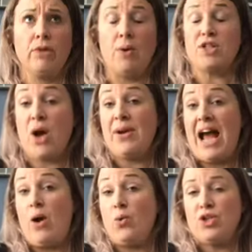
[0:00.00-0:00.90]
I was going
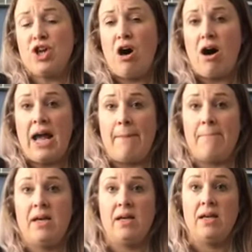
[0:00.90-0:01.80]
out all the
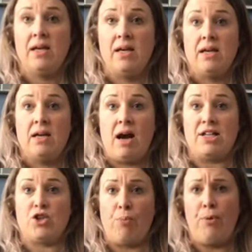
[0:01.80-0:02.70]
time.
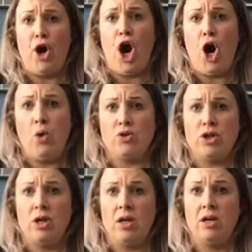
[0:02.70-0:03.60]
I'd sort of put a
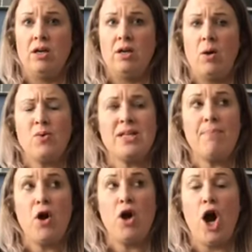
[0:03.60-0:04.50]
hold, I wouldn't say
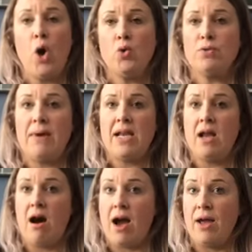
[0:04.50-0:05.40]
put a hold on my
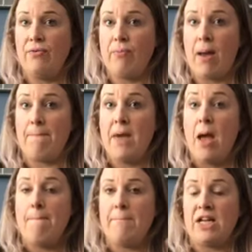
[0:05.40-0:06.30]
life, but
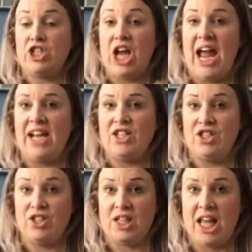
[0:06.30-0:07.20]
I
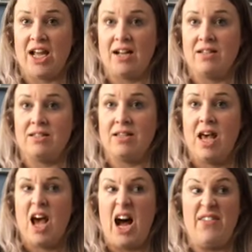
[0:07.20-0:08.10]
changed things
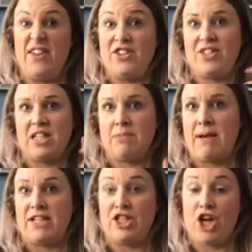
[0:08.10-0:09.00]
and then just
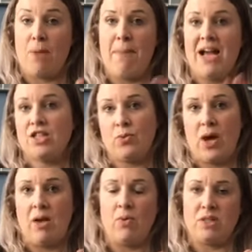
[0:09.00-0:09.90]
expected to go back to the
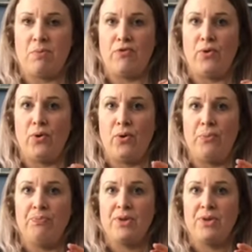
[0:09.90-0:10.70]
way it was before,